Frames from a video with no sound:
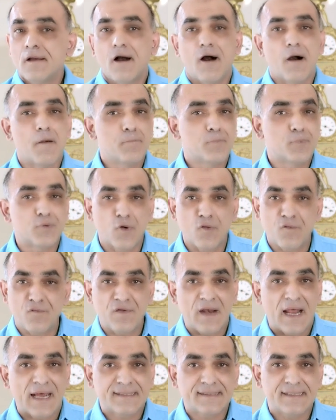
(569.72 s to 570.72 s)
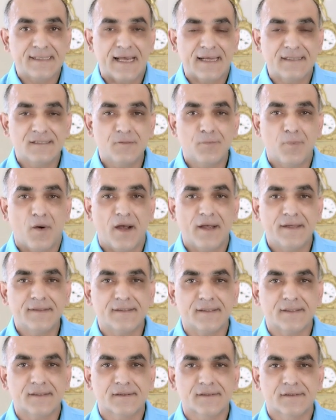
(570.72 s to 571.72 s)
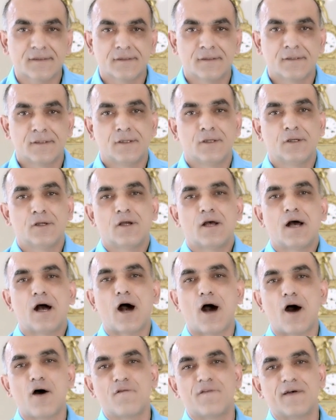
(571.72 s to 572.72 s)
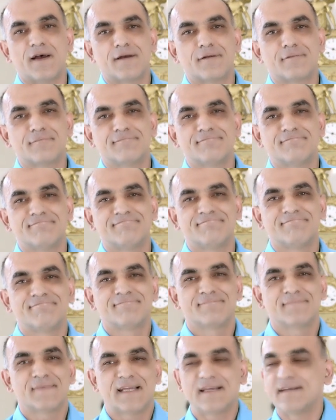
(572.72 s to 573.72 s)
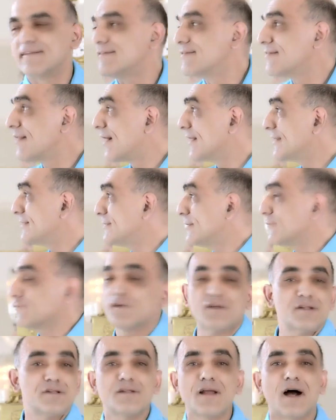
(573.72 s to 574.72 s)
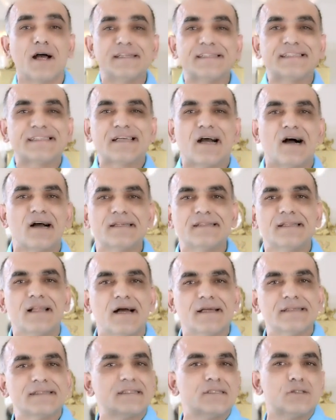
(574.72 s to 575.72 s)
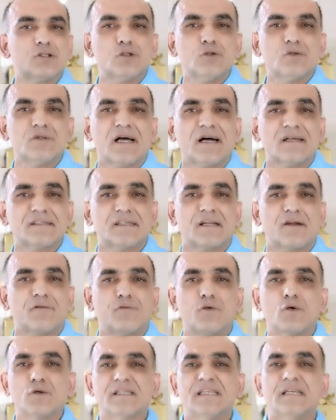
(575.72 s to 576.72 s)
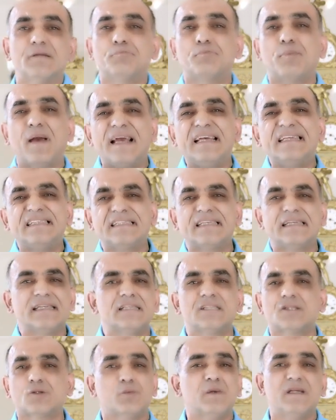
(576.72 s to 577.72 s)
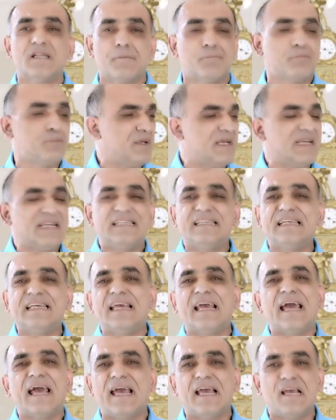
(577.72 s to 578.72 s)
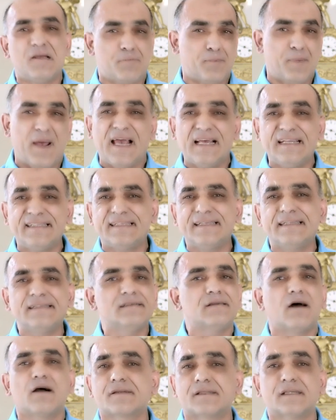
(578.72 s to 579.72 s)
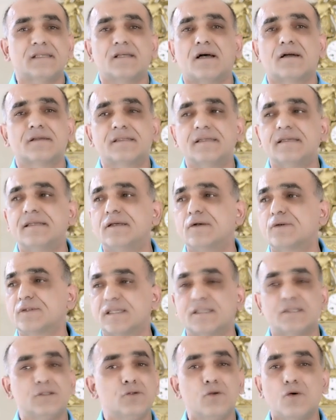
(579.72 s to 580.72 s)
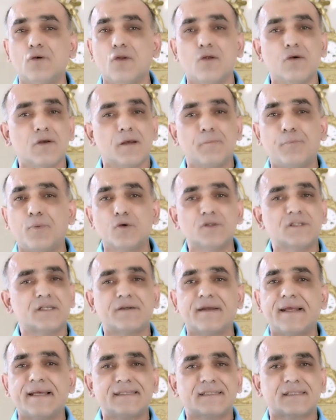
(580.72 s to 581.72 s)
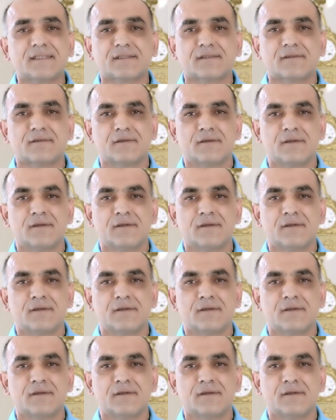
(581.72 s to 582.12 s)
on prophylactic antibiotics. However, in light of the NICE guidelines in 2014, patients with a PDA, patent ductus arteriosus, no longer pose a risk